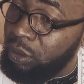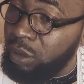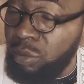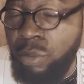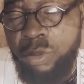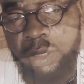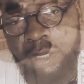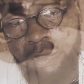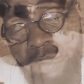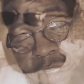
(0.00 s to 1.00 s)
In order to
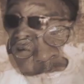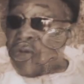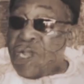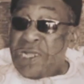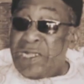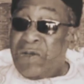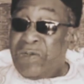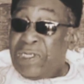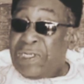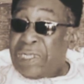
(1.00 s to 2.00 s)
know these answers,